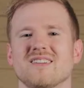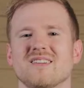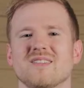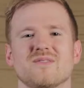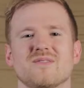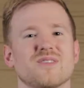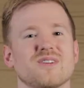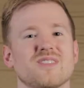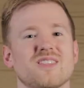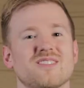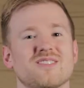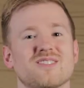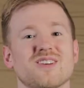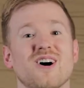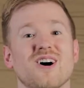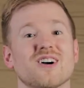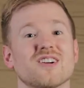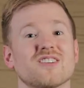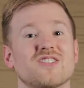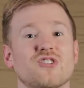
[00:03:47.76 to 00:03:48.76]
For the
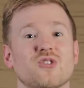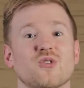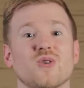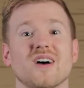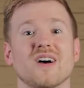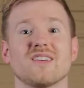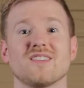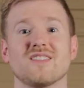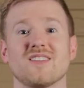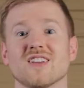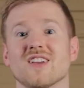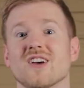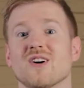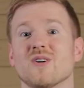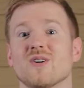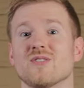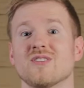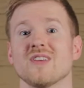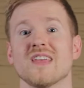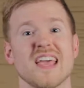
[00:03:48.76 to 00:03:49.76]
song Trust, it
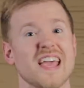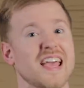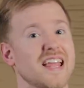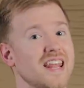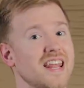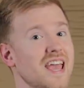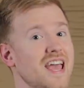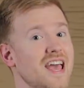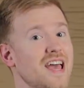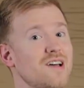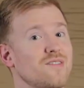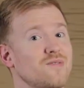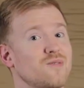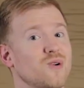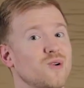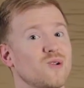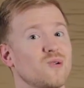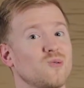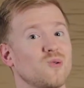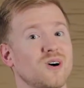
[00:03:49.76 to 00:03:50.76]
goes, and
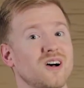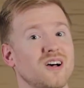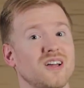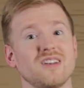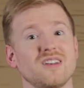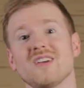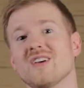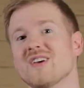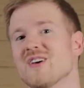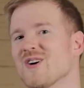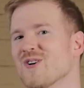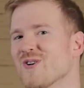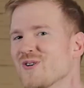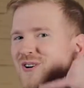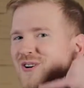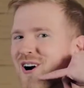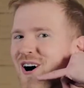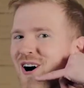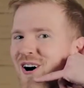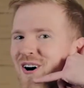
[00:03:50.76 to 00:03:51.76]
everyone who
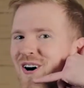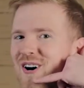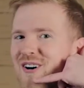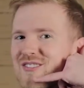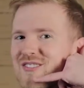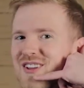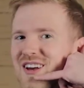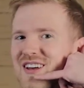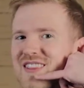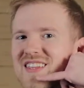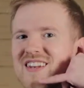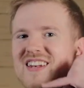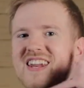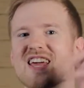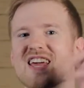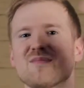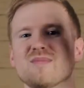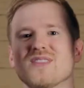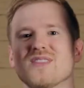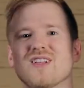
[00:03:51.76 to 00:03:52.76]
calls on the
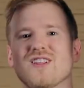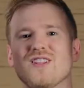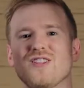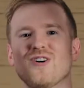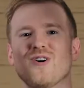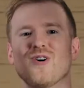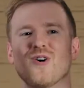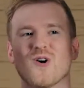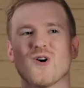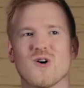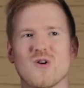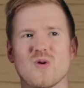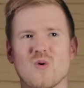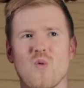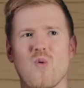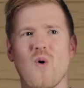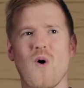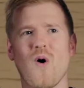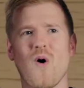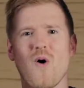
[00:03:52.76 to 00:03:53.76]
name of the Lord,
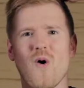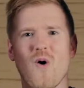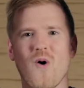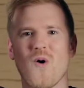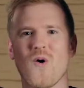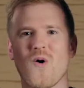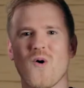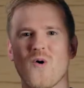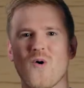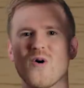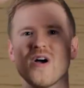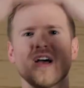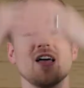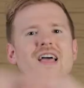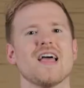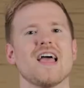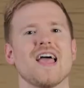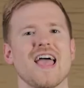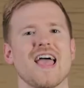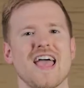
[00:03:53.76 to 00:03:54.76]
whoa,
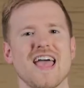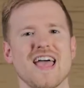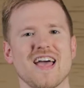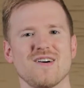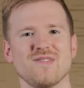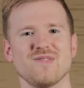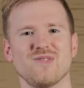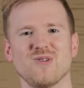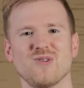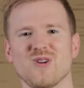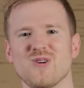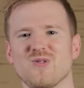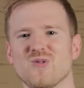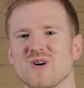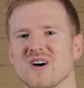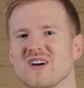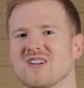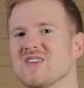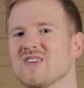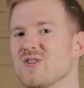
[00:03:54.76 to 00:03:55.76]

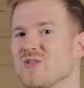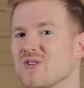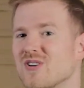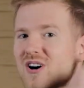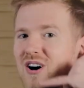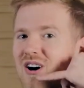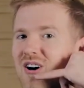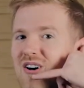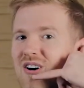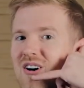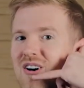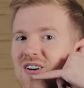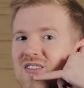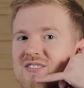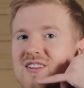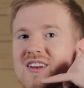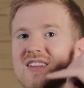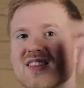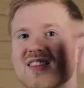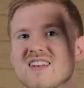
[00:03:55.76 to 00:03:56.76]
everyone who calls
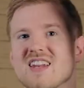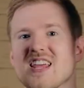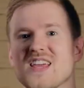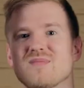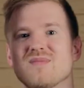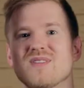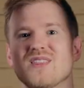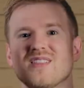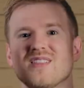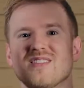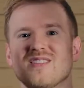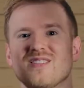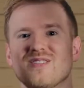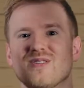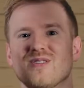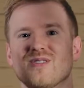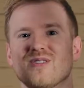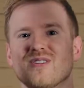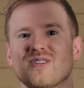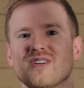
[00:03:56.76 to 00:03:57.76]
on the name of the
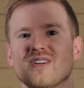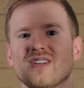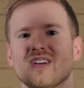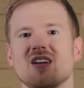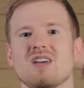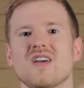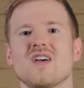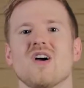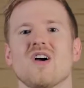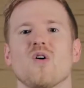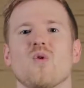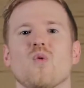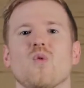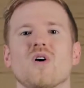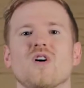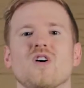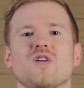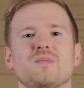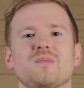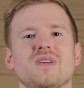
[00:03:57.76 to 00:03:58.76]
Lord
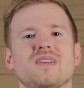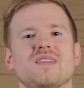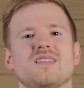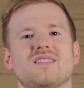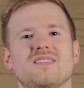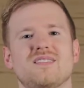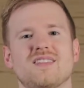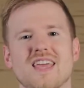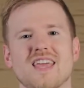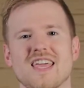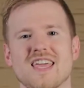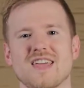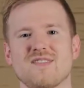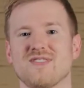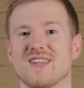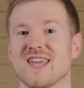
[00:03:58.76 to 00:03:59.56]
will be saved.